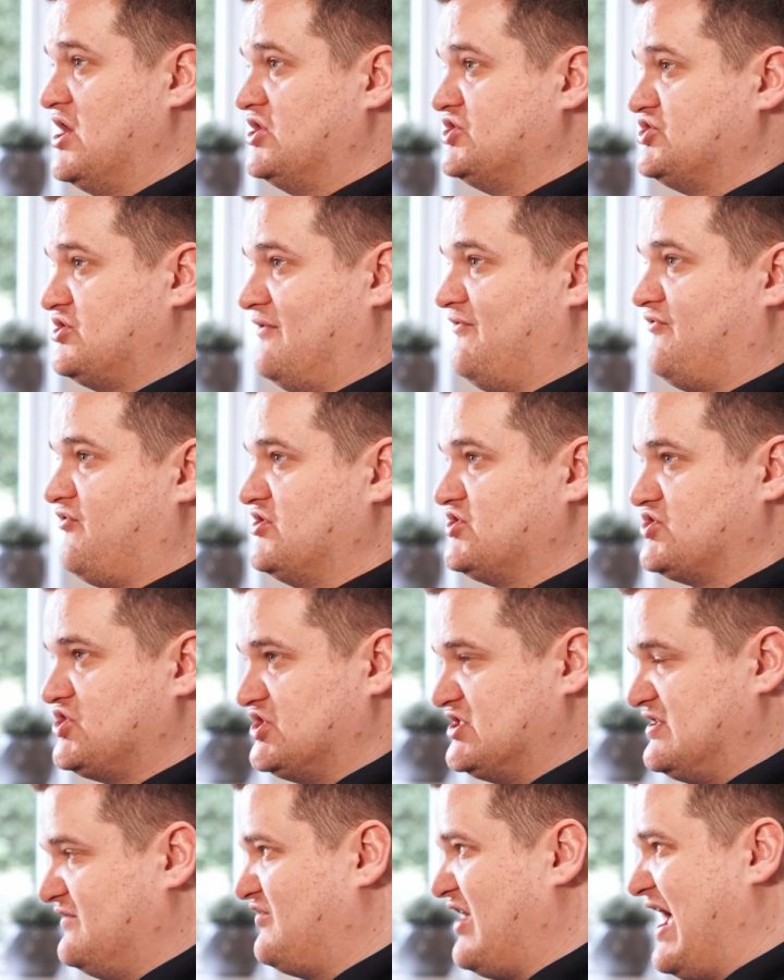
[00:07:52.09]
So for
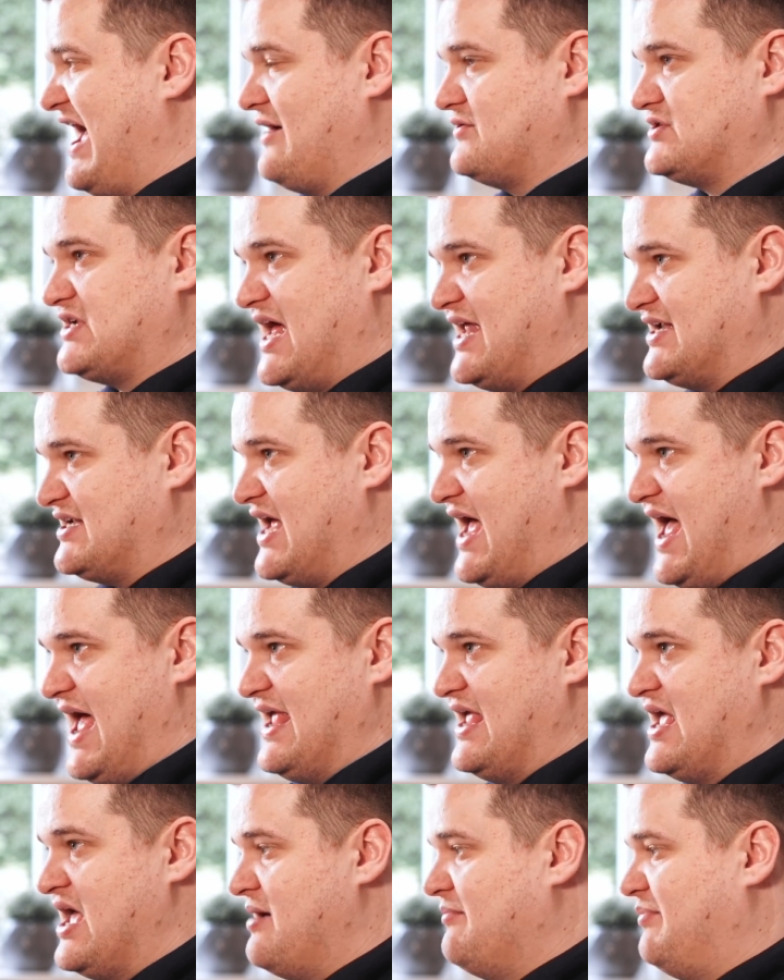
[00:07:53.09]
instance, if the house had
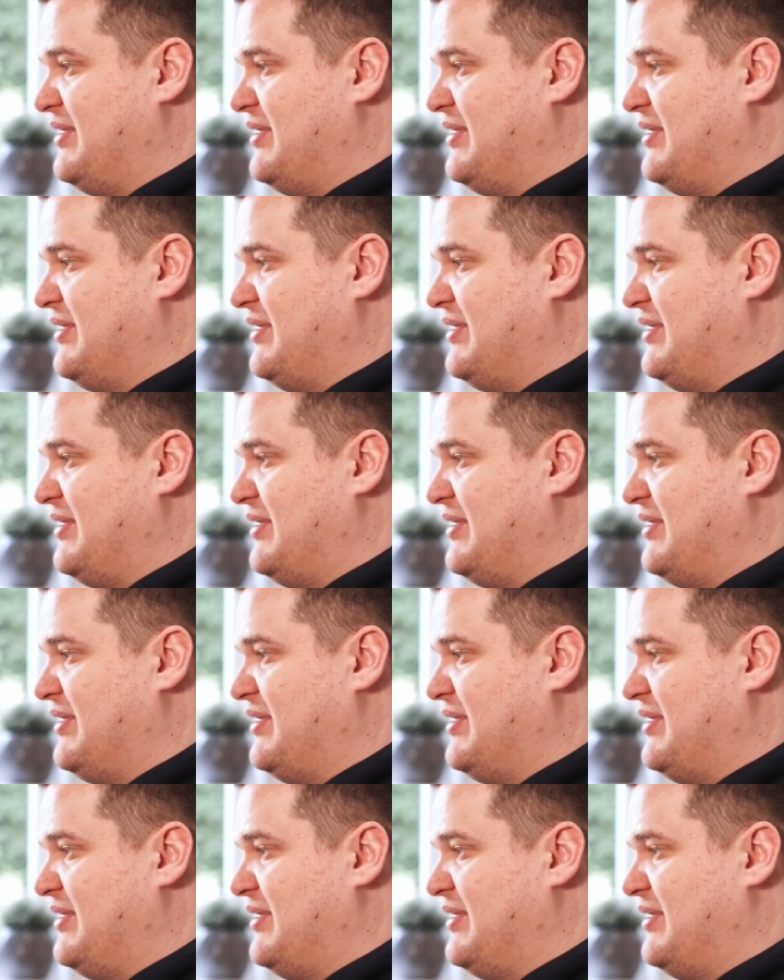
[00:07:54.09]
a